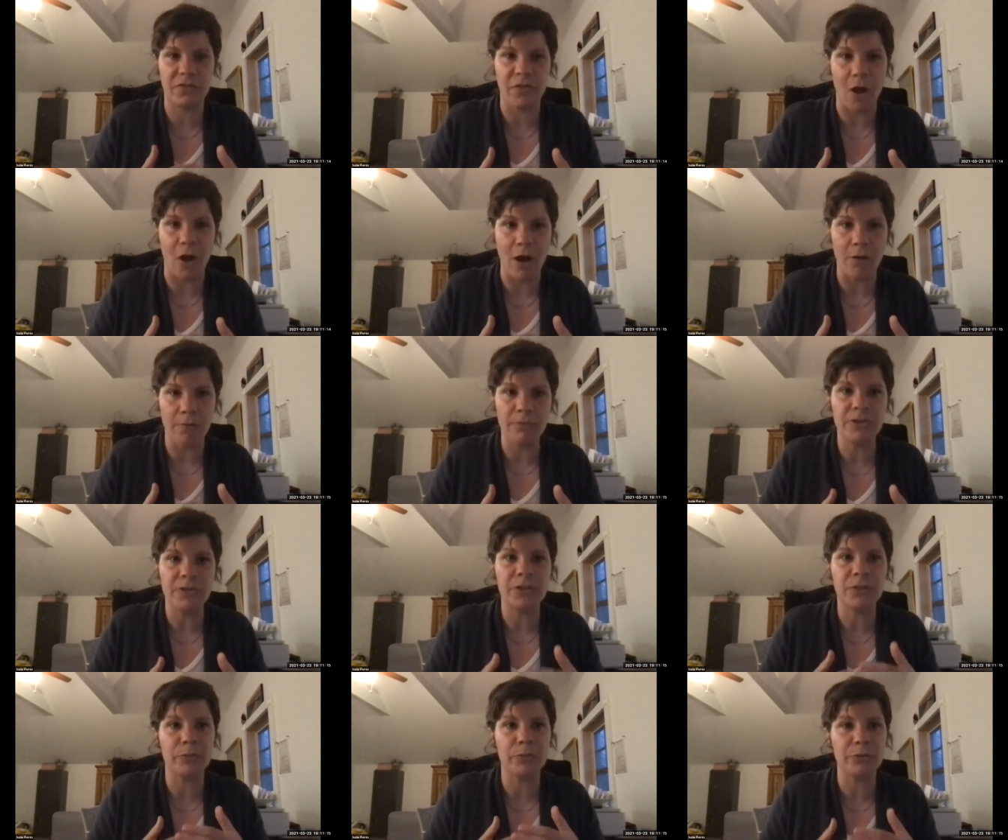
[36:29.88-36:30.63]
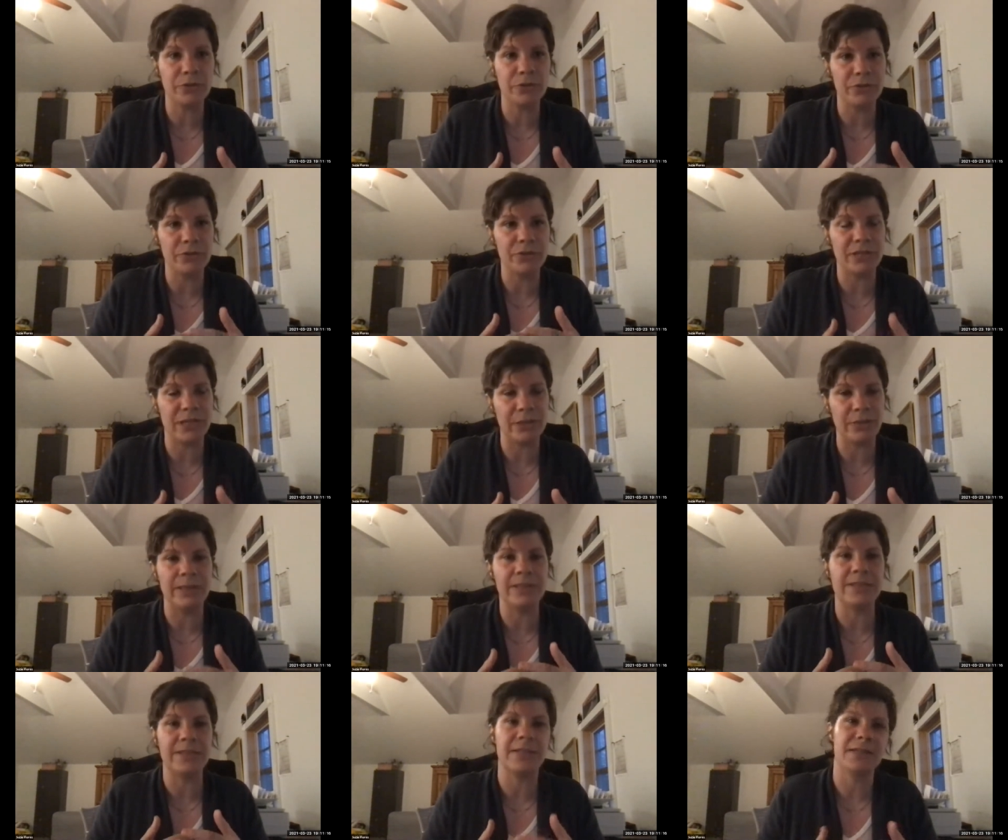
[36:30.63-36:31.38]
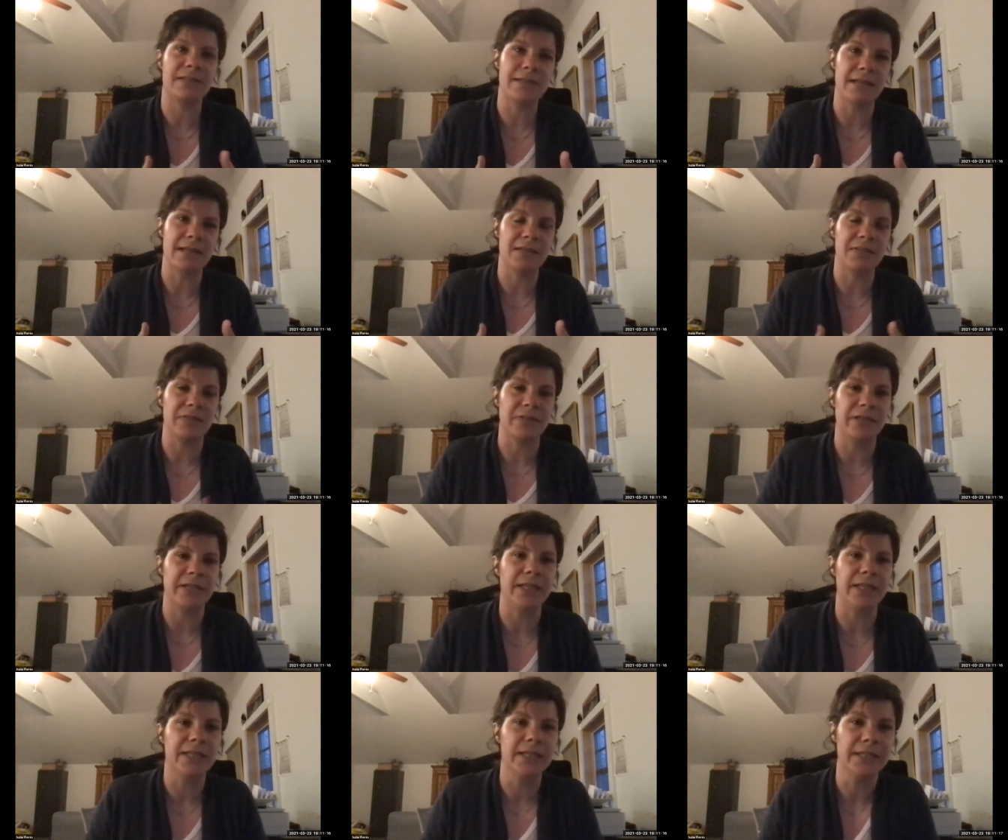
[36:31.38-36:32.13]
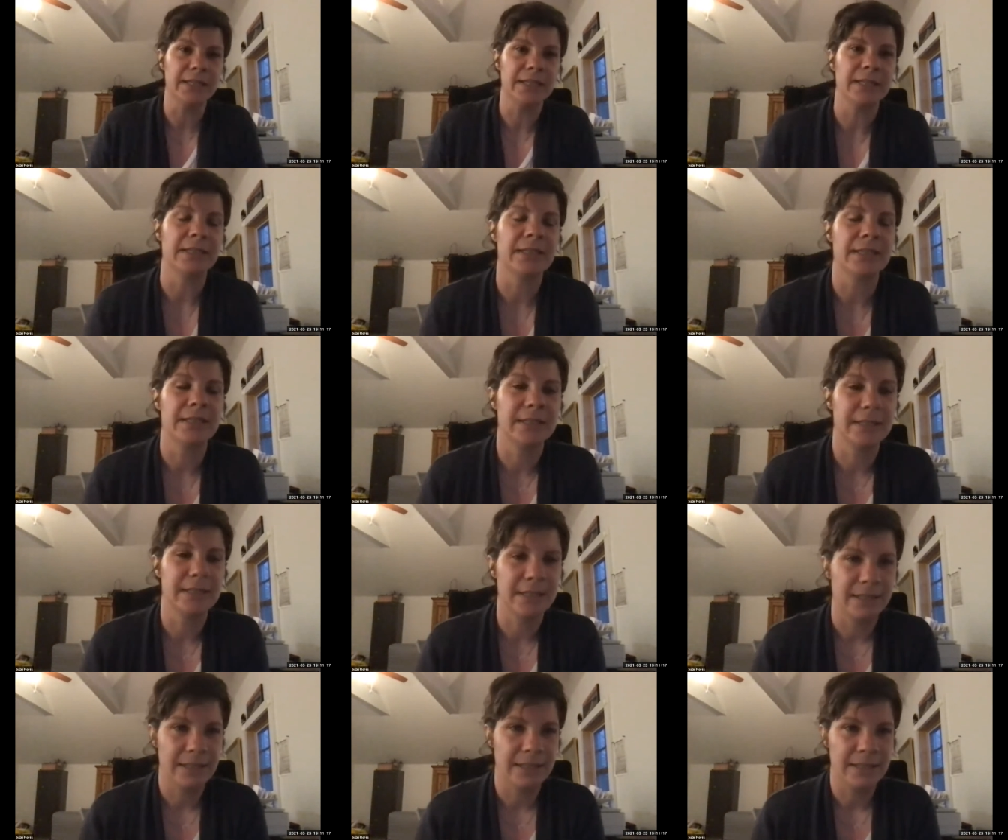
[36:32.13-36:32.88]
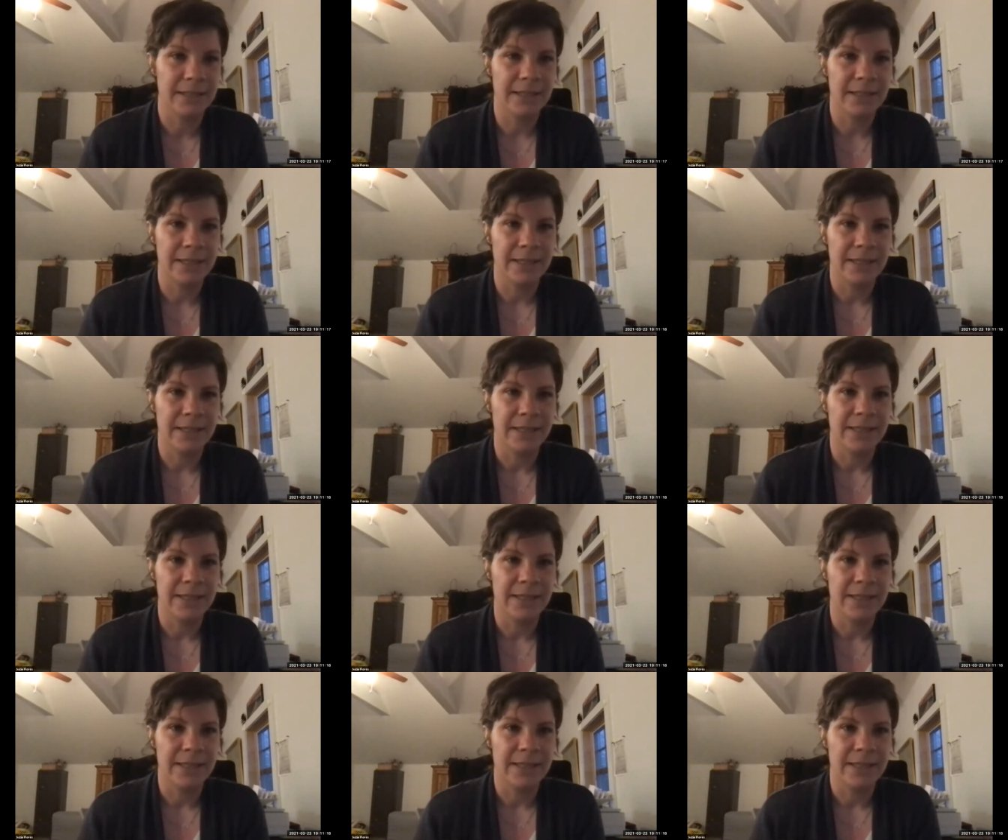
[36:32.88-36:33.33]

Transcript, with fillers: farms right. to produce seaweed successfully. That,